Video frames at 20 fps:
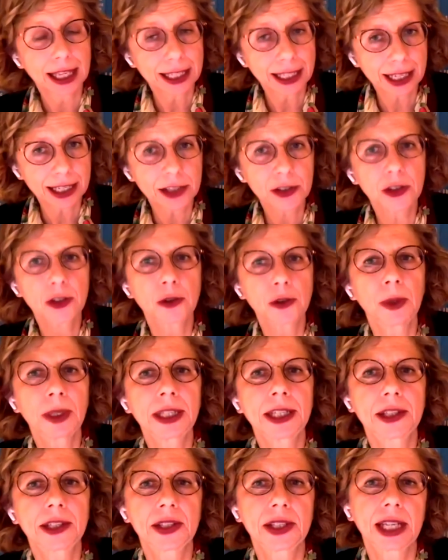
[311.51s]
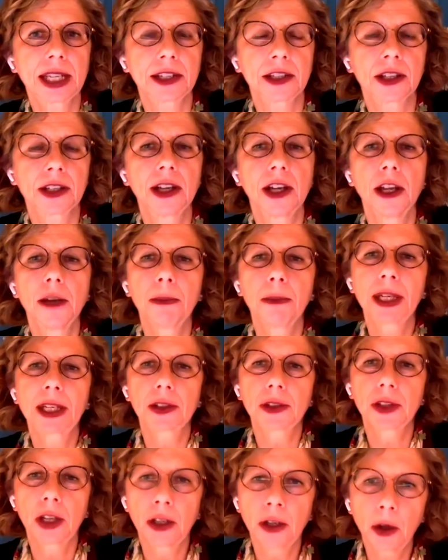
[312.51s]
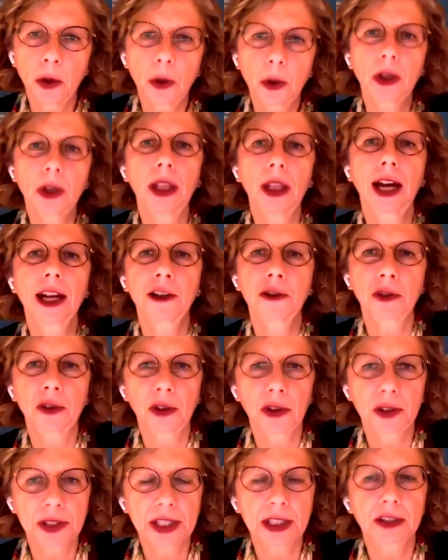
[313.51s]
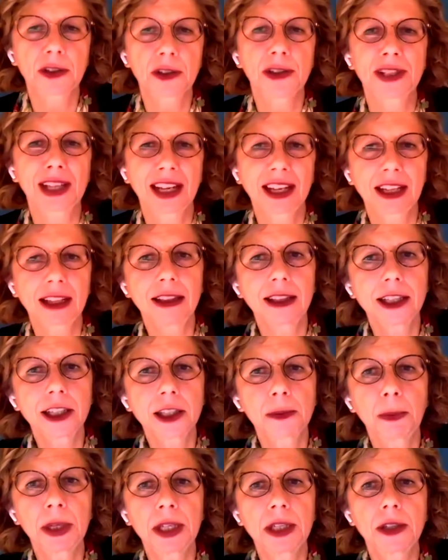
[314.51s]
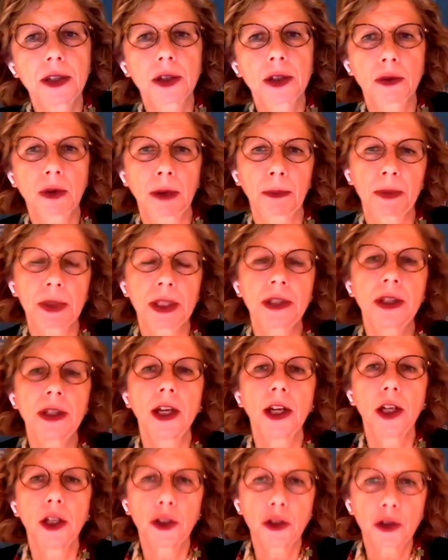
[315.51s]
Yes, to an extent, because a local hydrological cycle has been disrupted